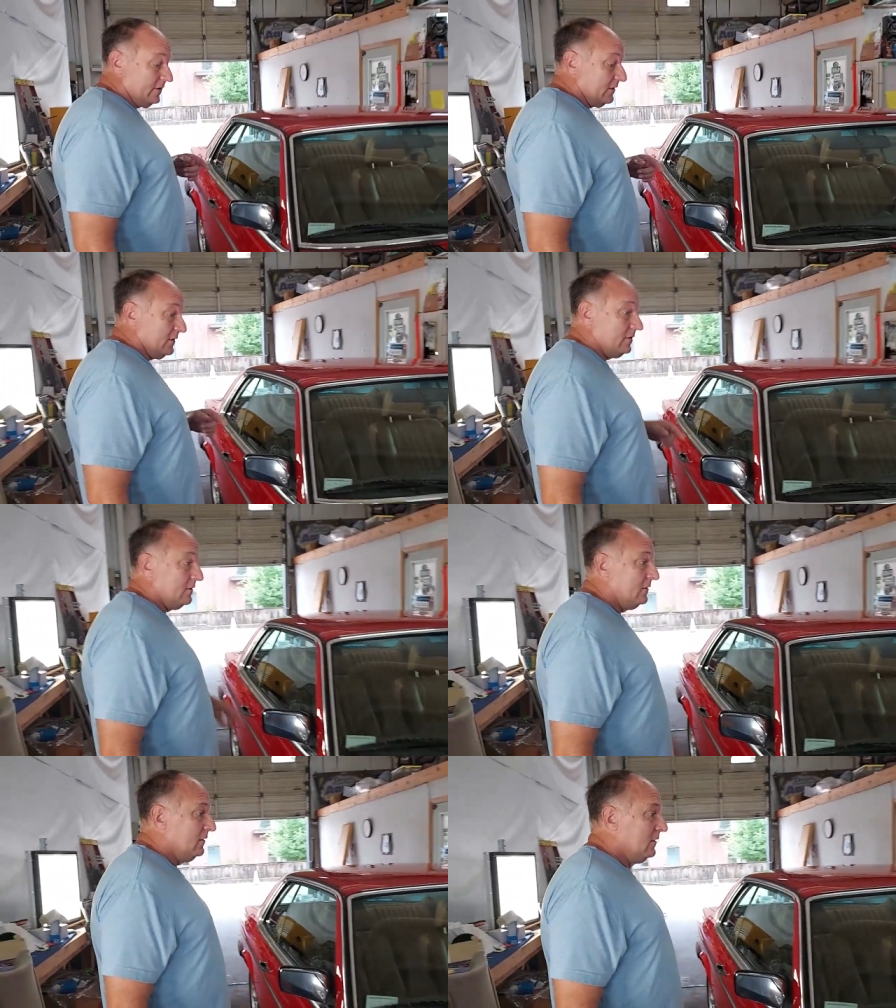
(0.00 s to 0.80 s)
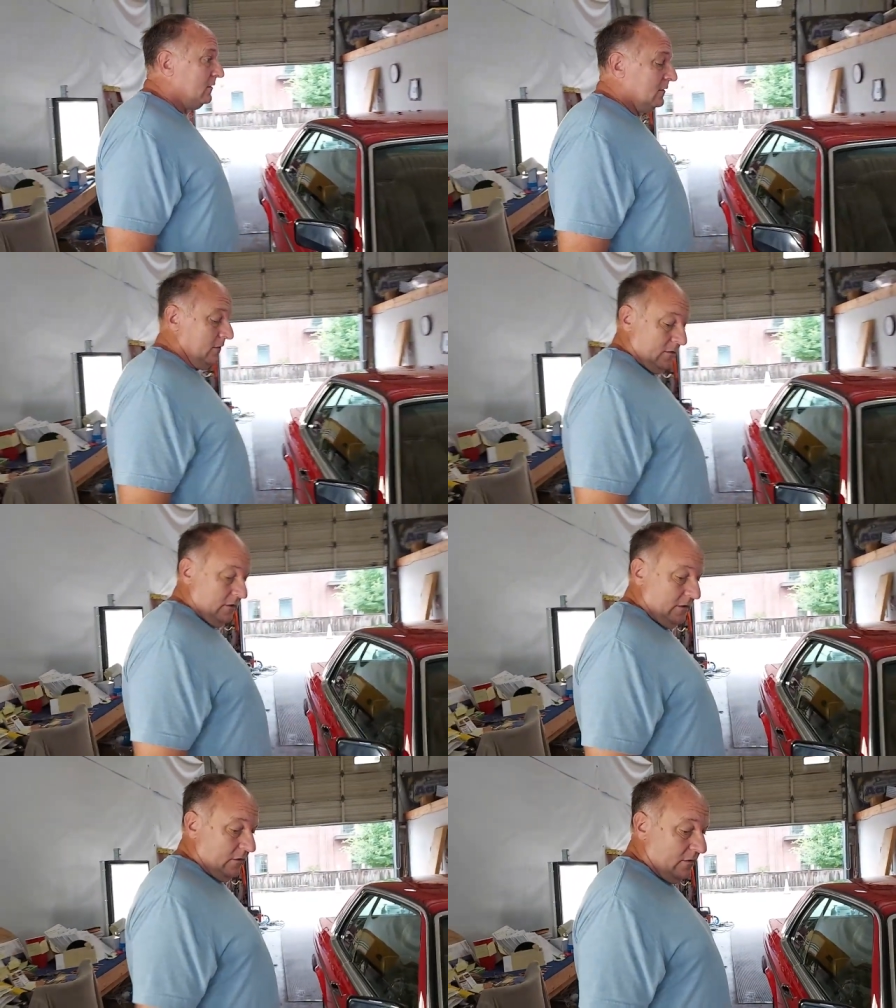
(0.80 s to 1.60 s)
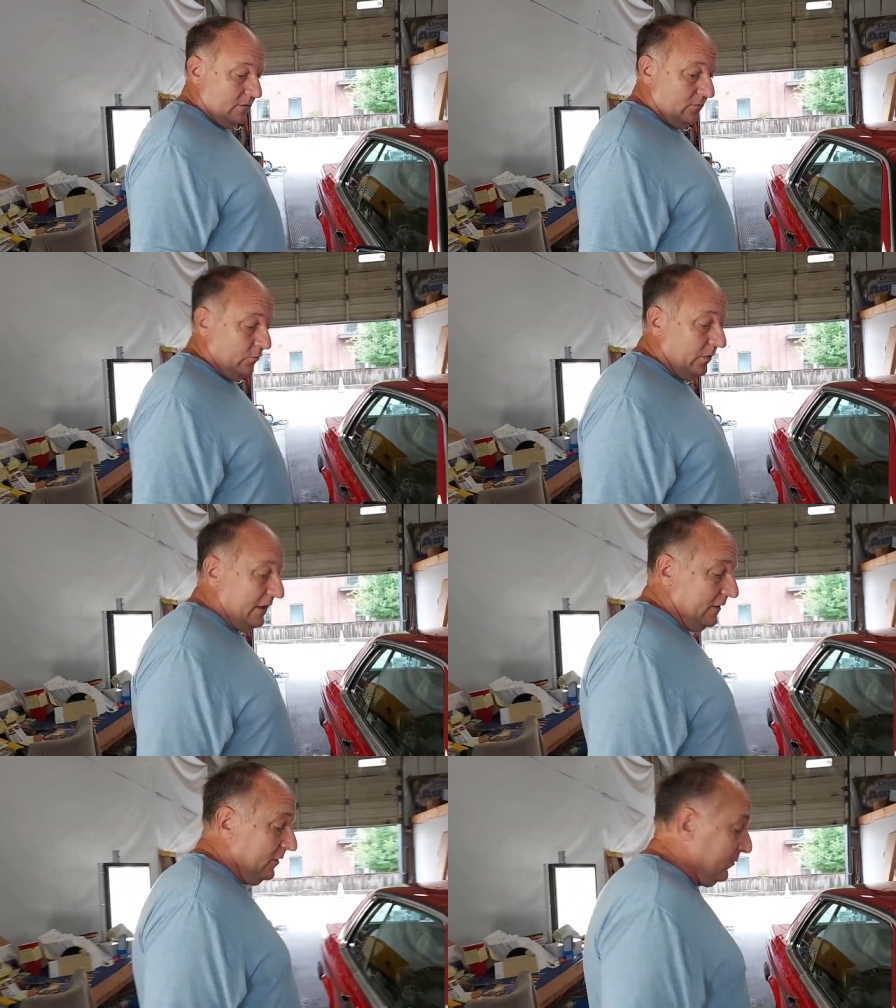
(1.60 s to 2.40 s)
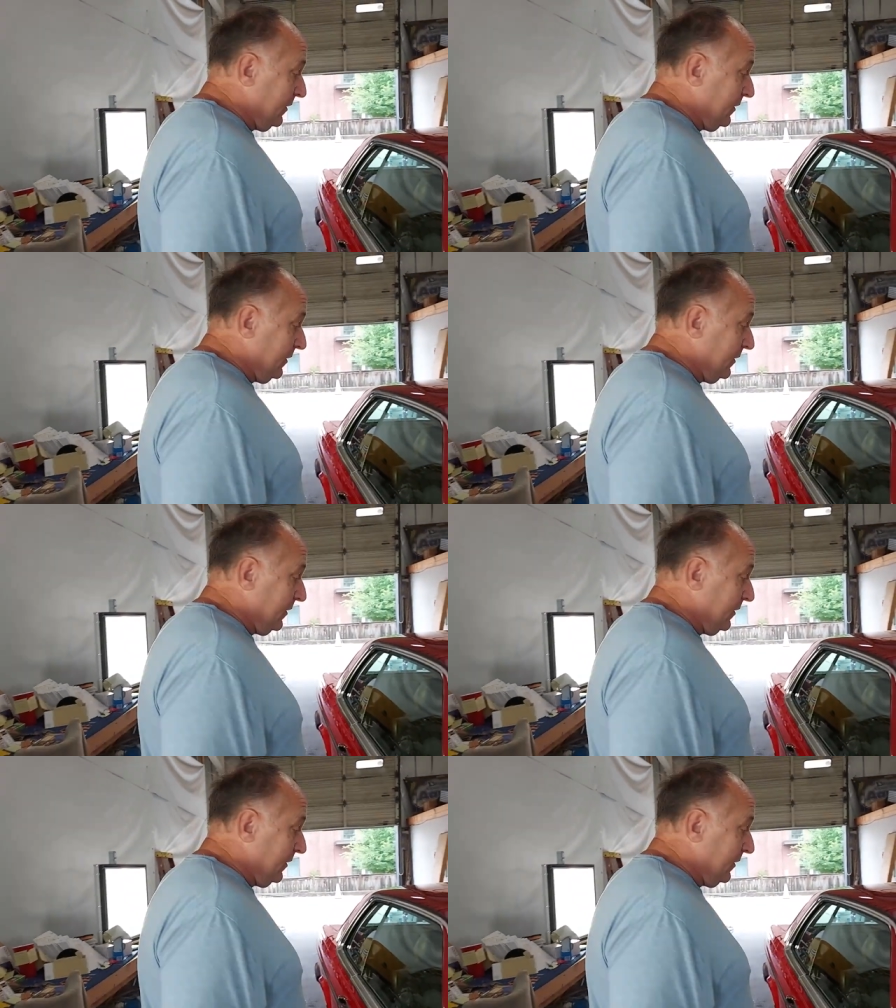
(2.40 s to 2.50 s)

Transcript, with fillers: and the, and the red on the